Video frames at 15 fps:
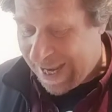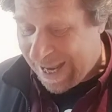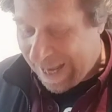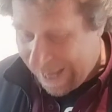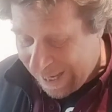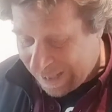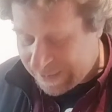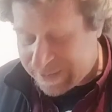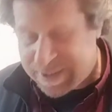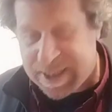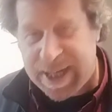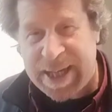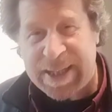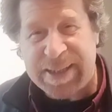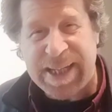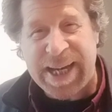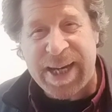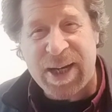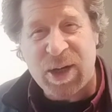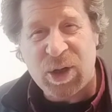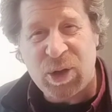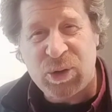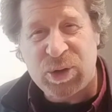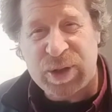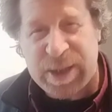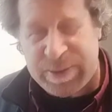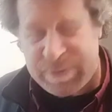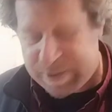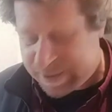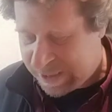is its
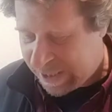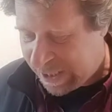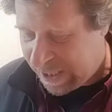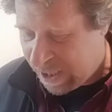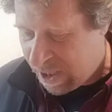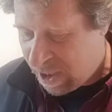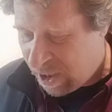inclusivity